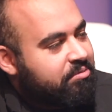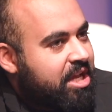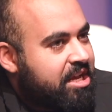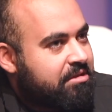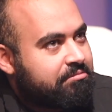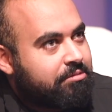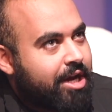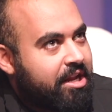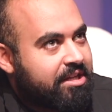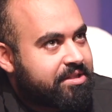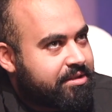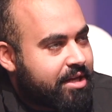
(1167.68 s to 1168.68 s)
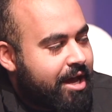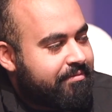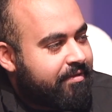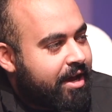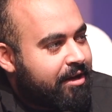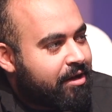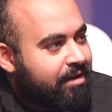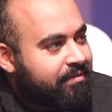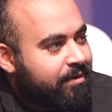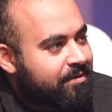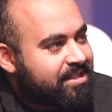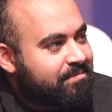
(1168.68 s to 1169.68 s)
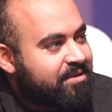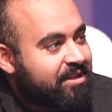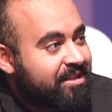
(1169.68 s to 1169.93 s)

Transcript: like write a sci-fi novel or something.